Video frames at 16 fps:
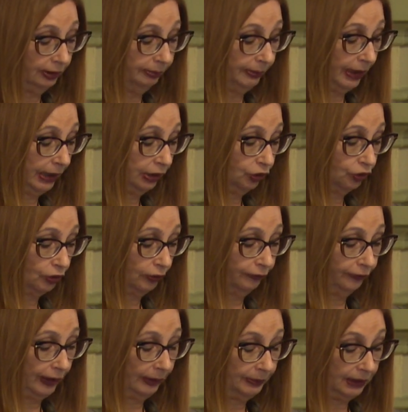marriage or
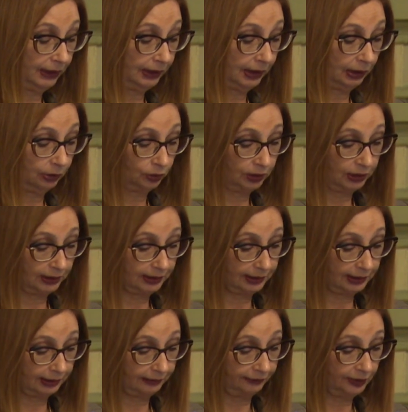family counseling
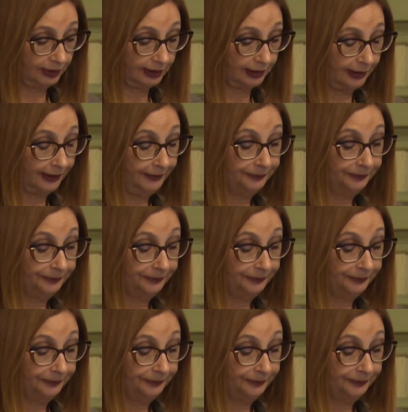service,